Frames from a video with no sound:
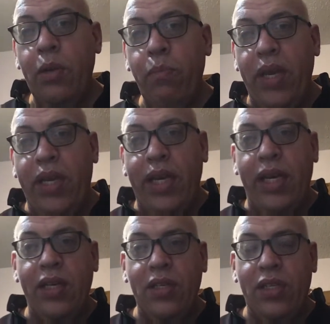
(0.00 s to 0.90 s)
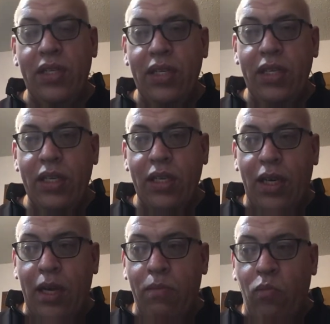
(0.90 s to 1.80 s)
because
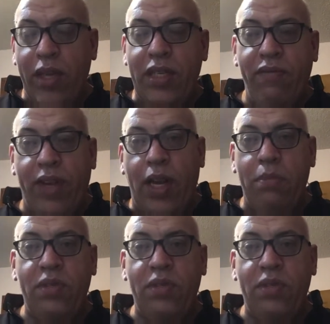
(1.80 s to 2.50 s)
what develops